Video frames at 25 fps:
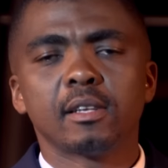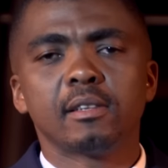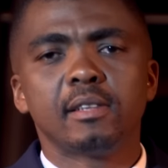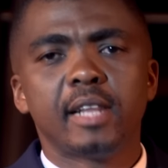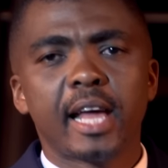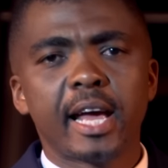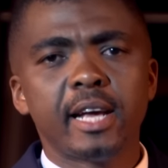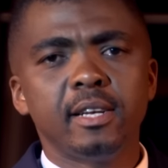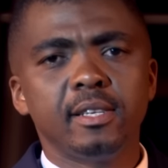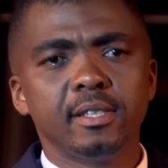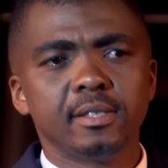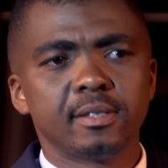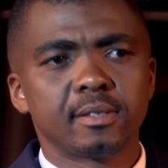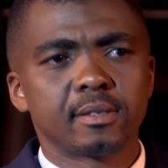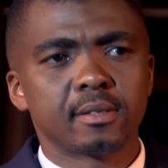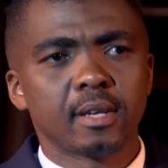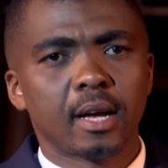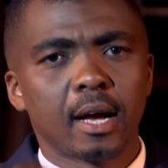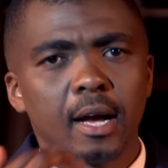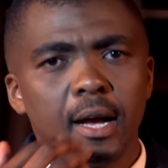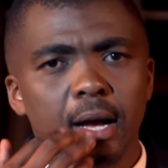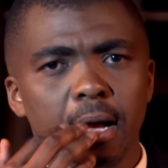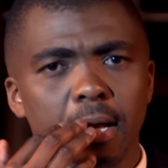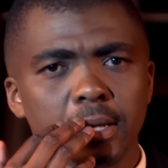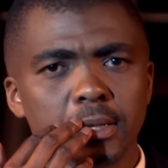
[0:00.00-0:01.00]
Ladies,
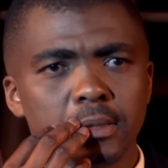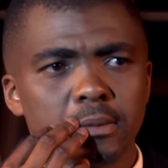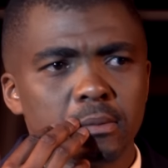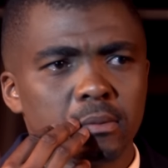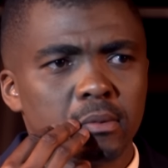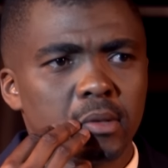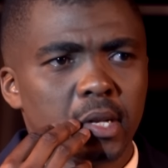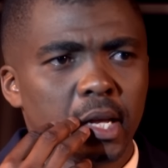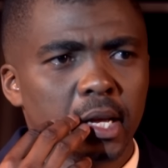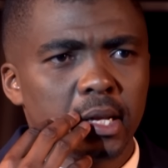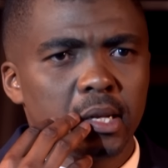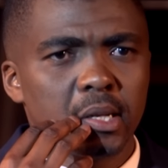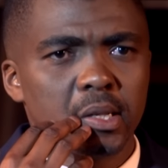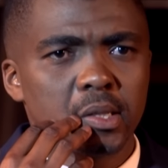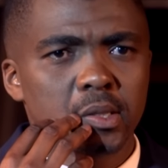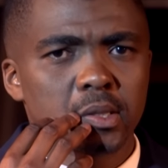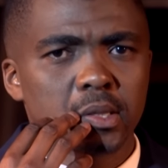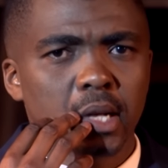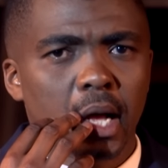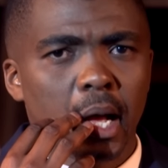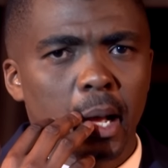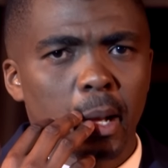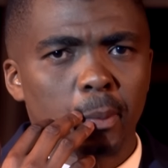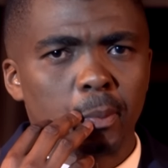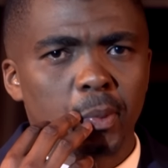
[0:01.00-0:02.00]
uh, ladies,
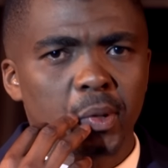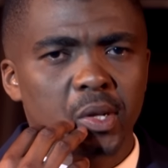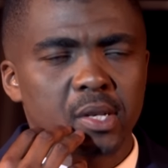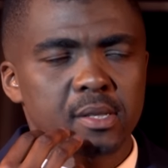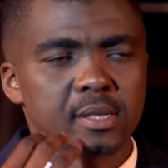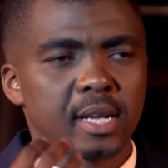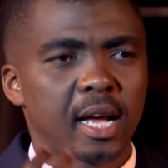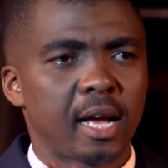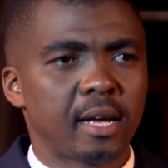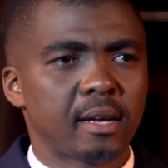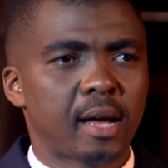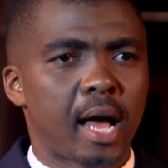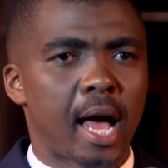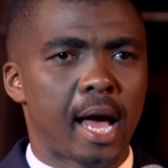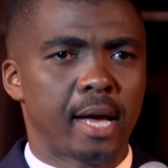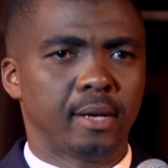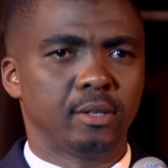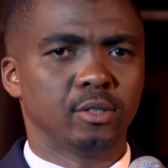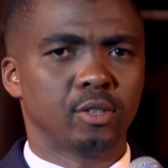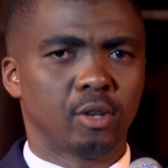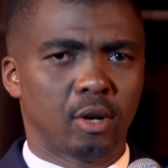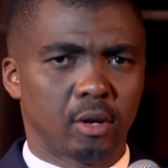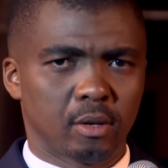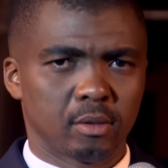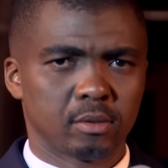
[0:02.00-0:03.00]
uh, because I, I,
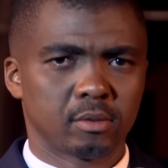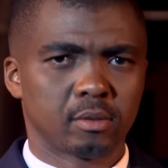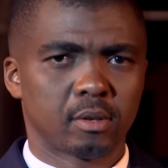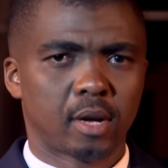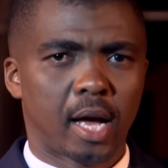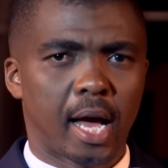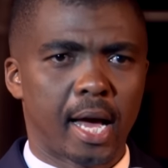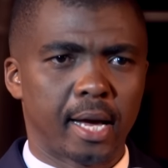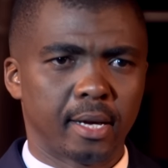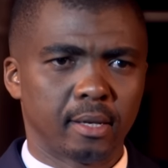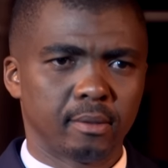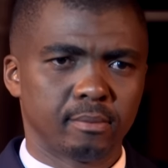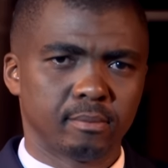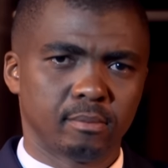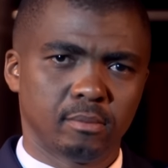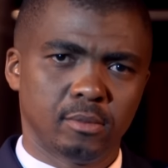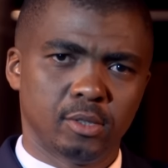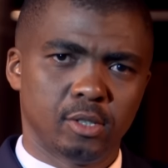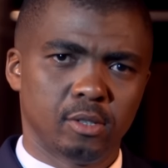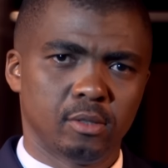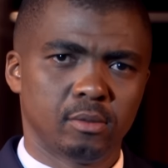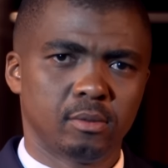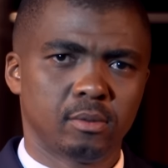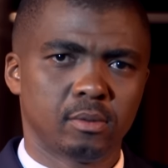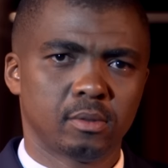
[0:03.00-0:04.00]
you know, I,
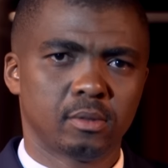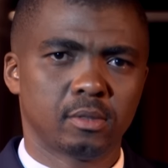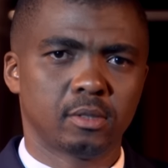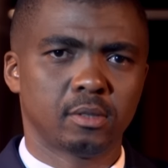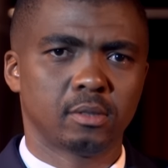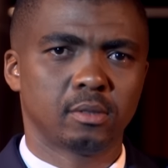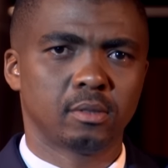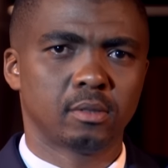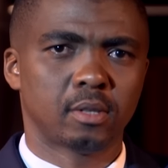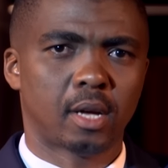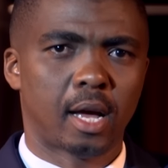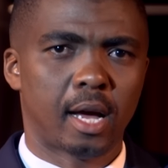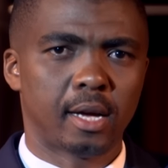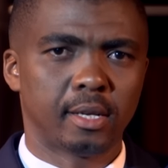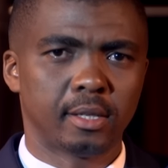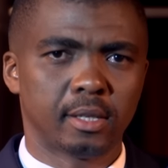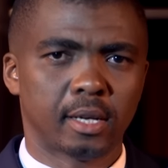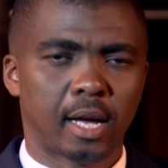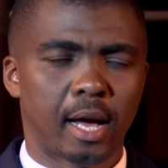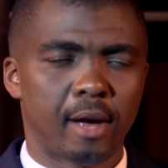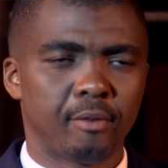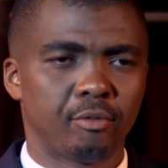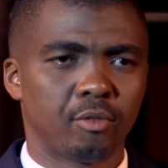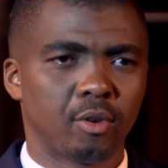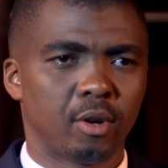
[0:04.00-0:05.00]
you know, I,
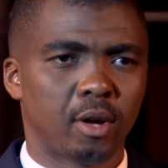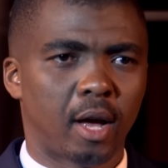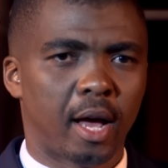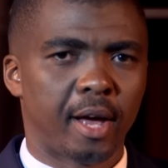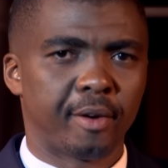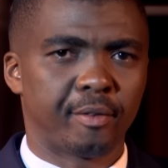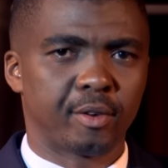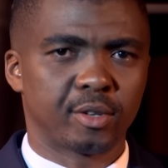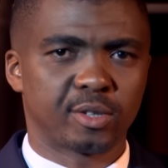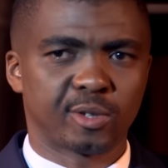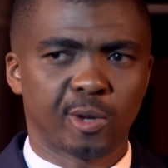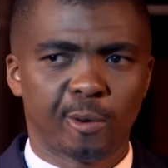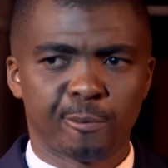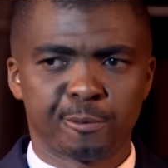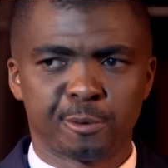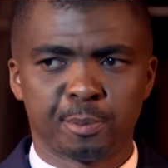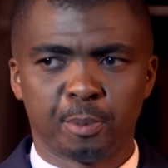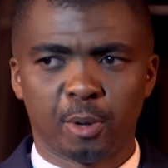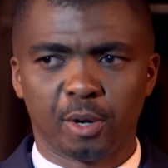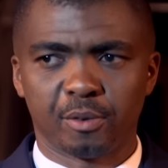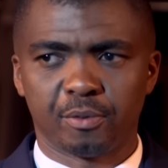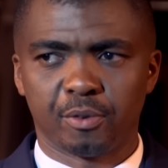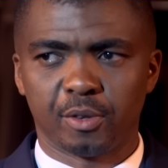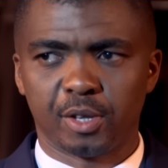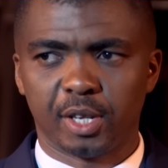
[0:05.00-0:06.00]
I, have a, I have a soft
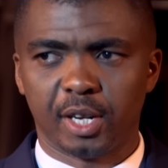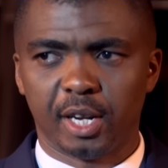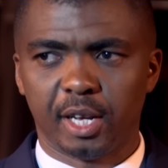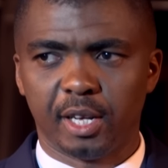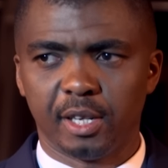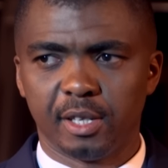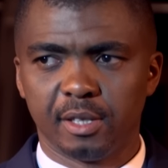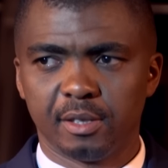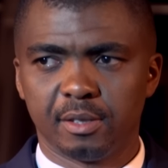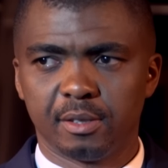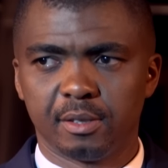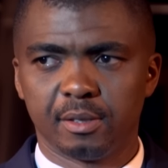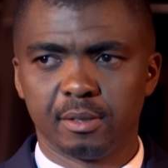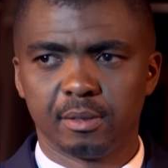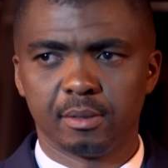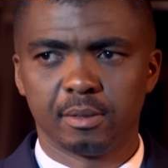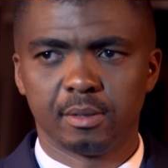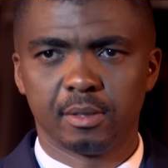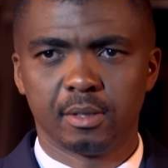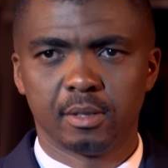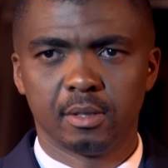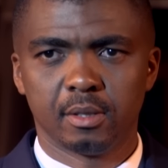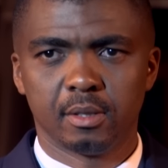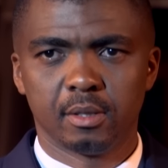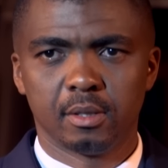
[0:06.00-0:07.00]
spot for the ladies.
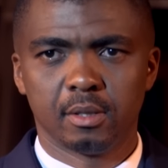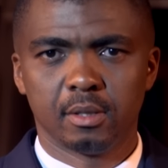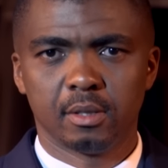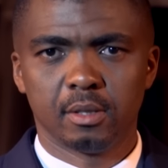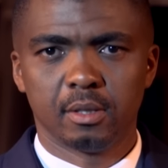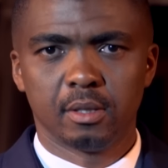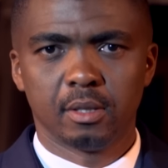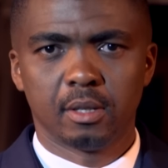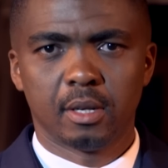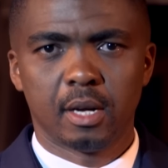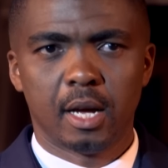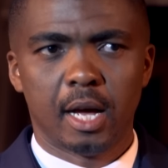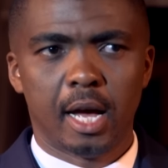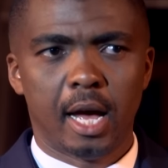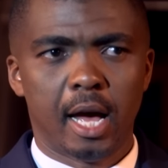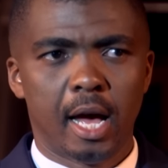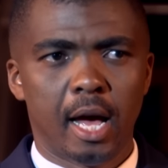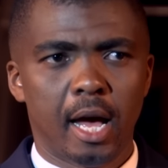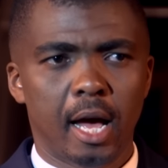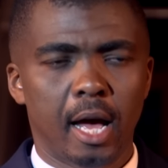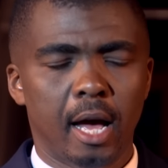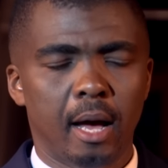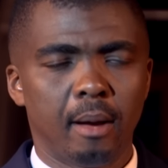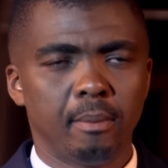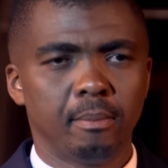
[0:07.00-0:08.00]

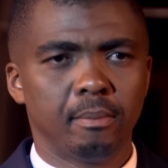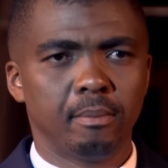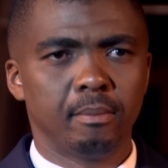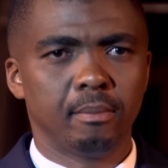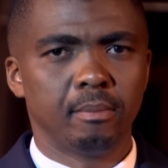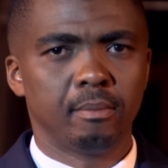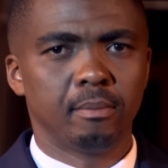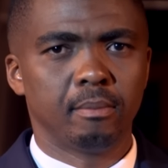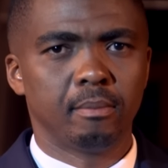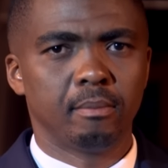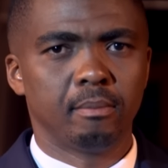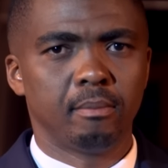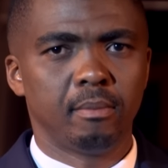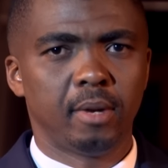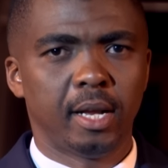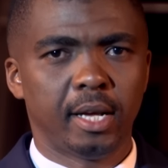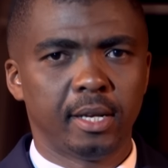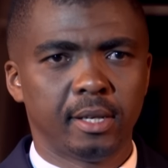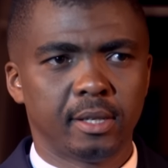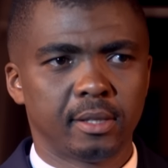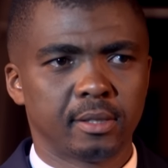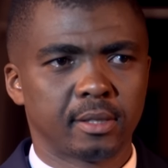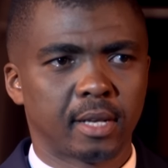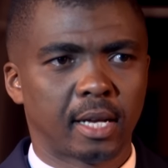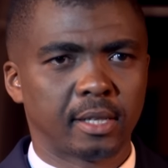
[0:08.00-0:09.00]
Um,
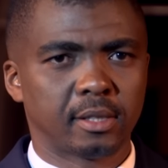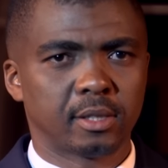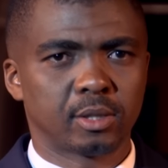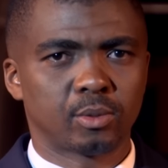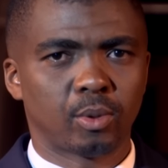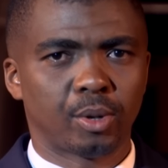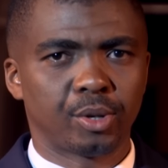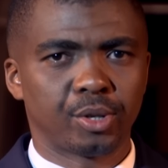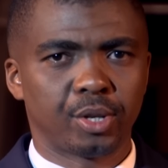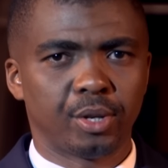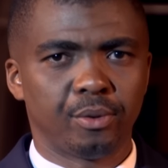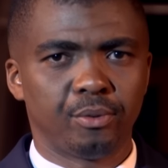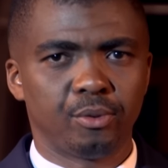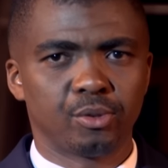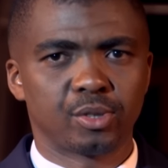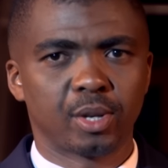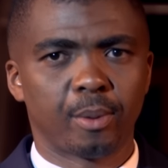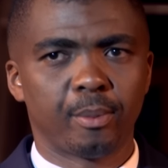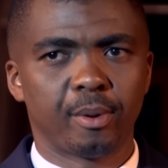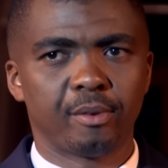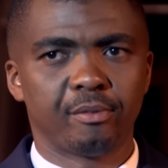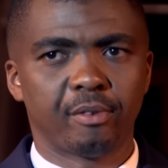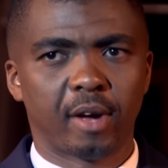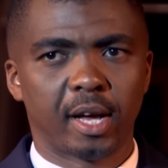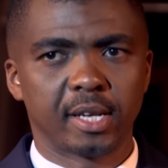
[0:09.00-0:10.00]
ladies, I just want to give you
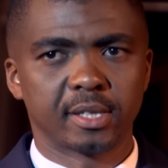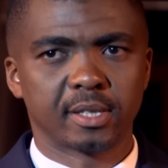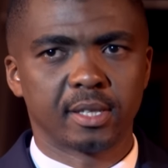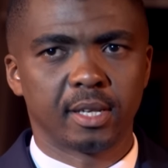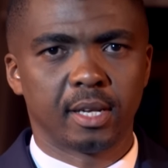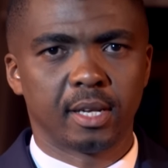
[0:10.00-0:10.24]
some advice